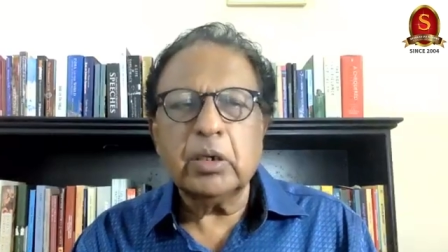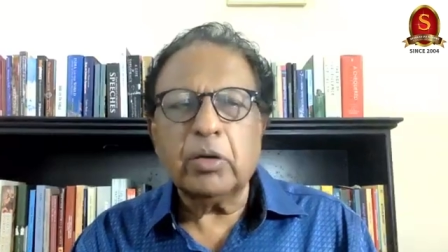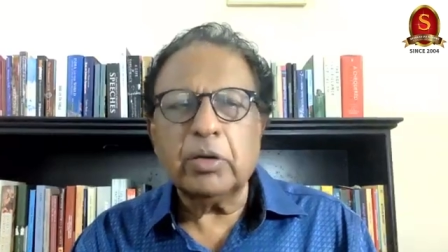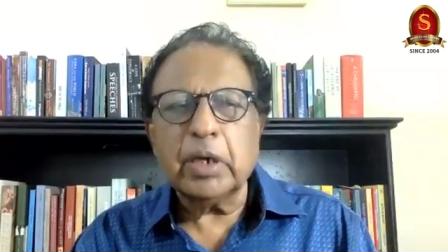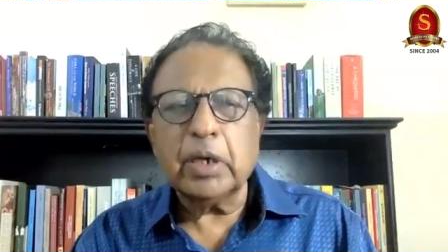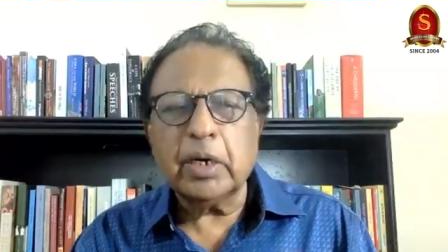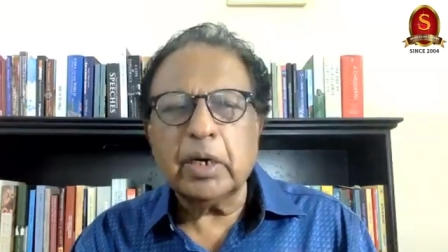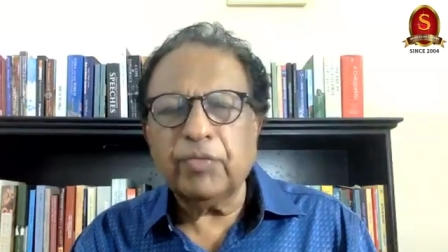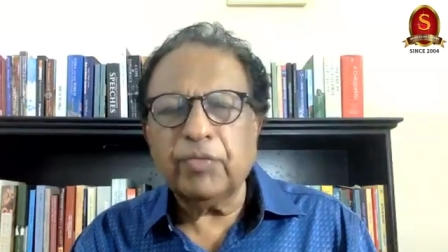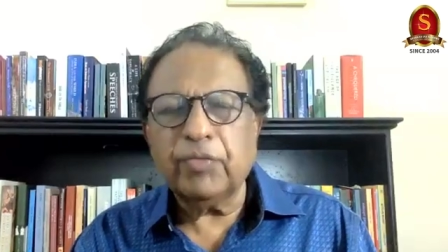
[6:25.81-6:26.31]
or
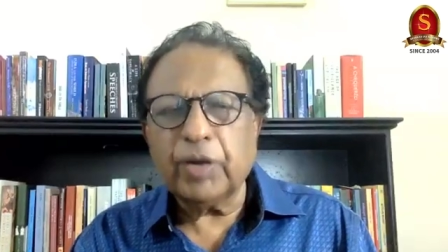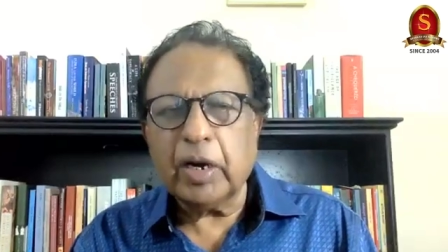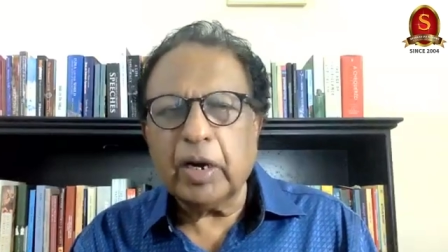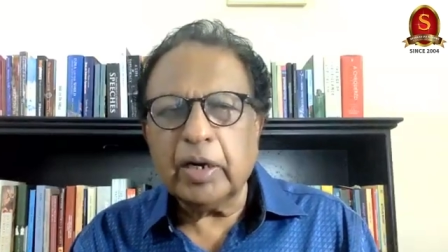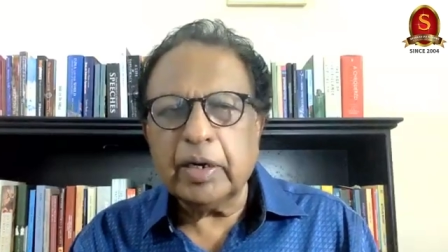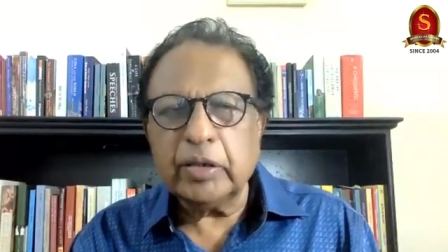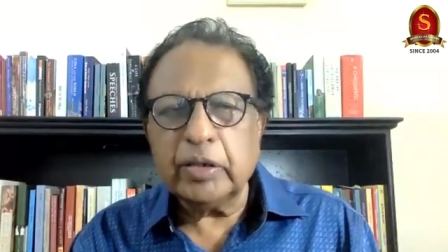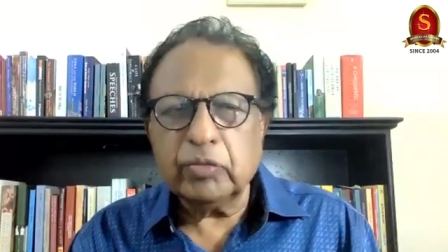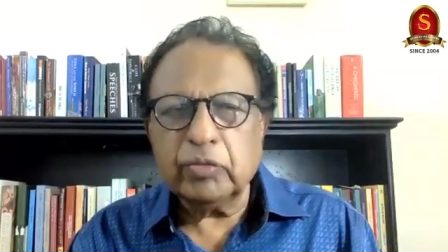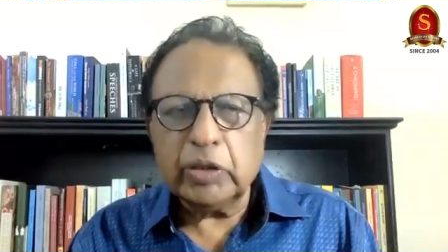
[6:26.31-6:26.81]
he had
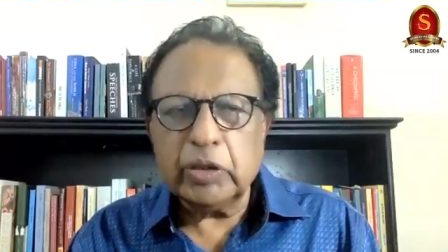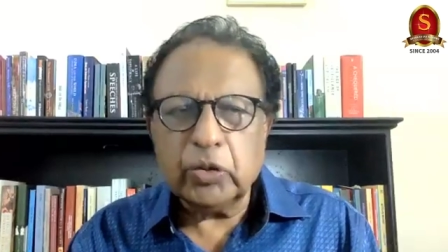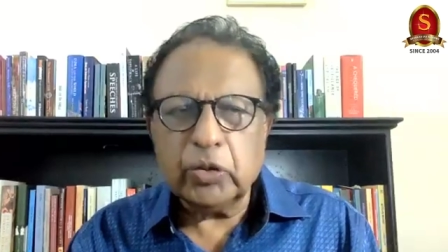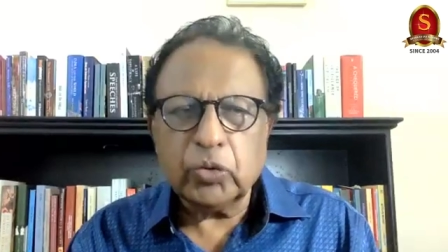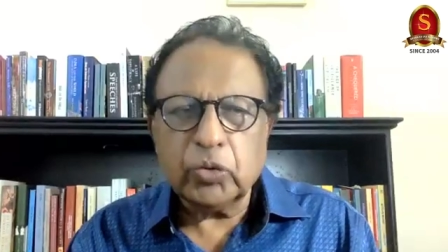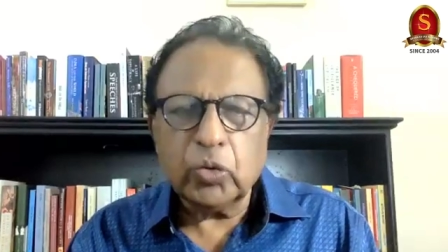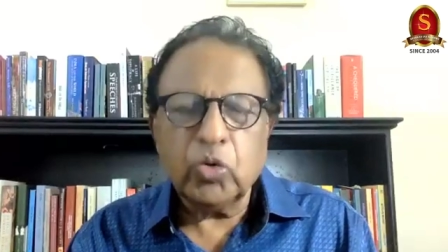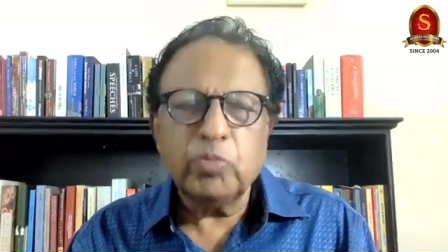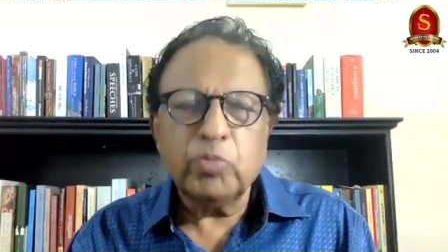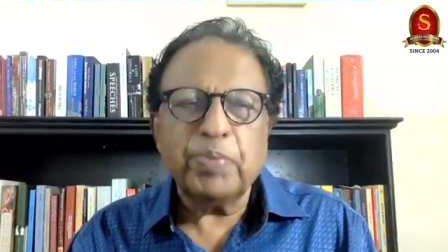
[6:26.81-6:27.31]
difficulties with his
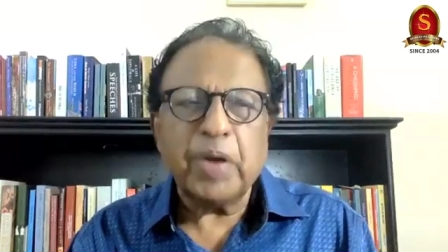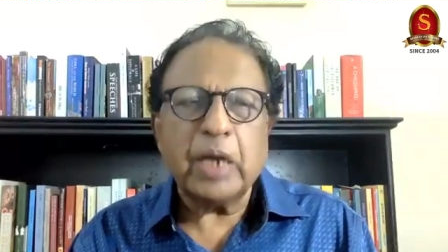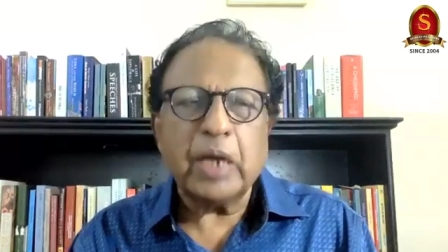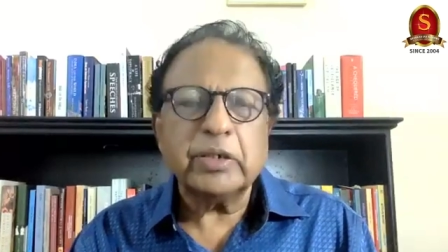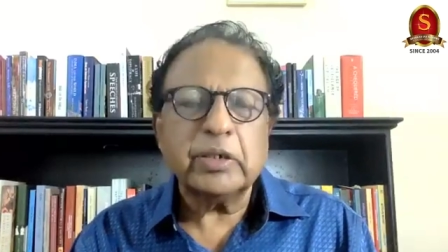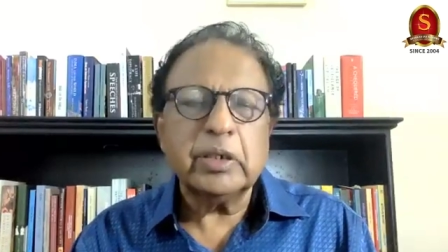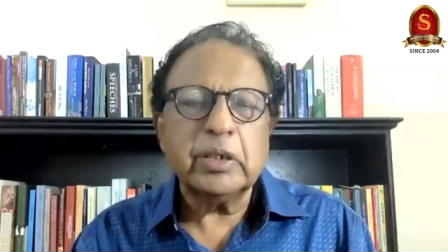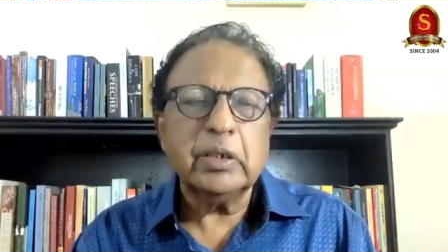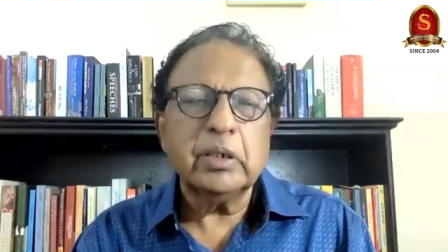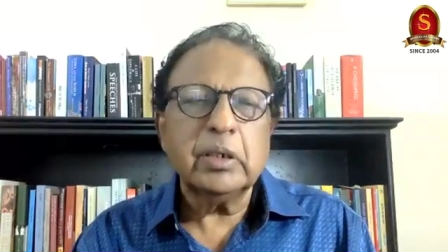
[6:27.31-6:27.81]
own
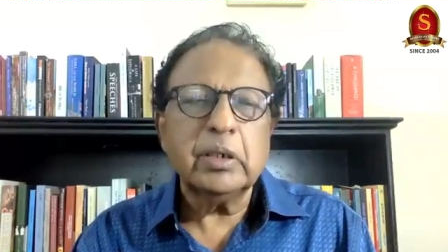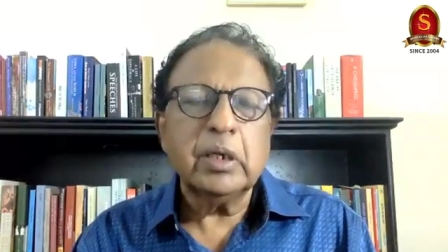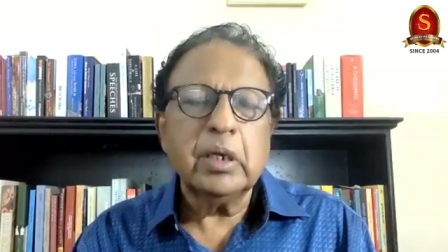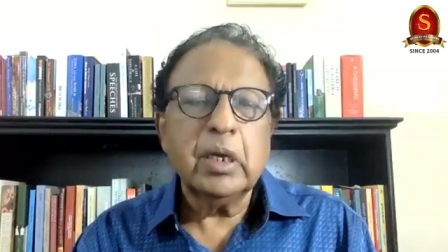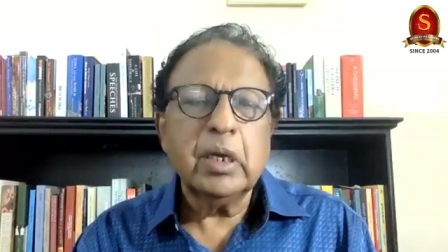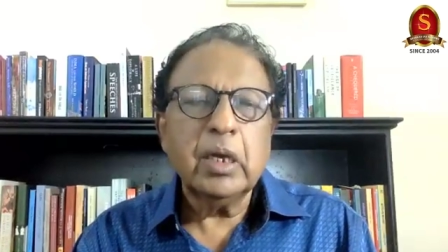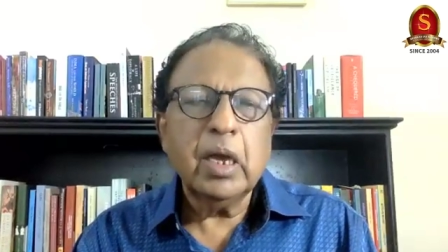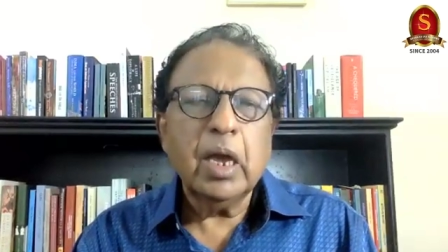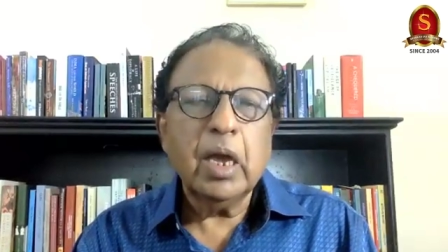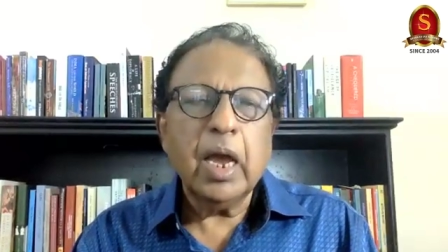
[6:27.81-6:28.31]
party.
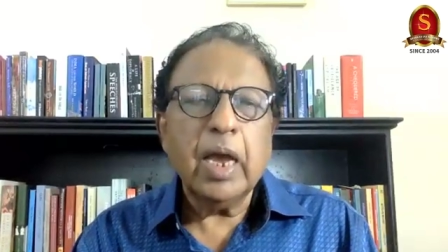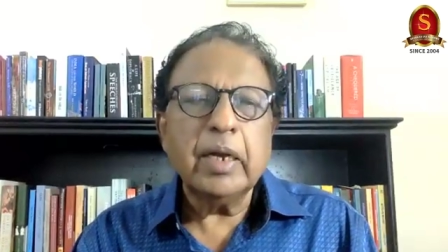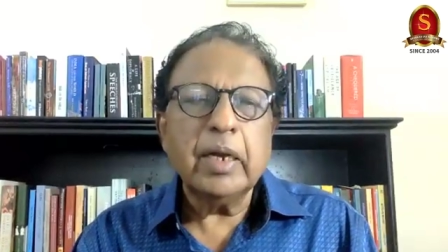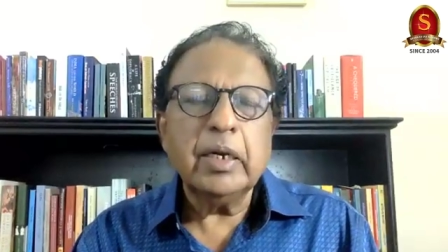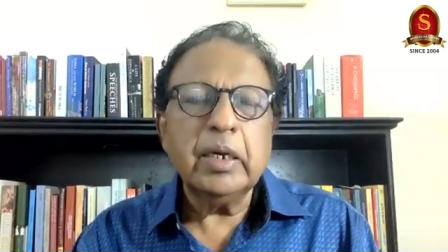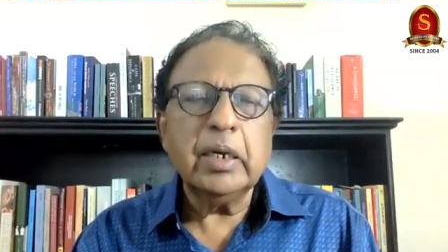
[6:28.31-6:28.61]
And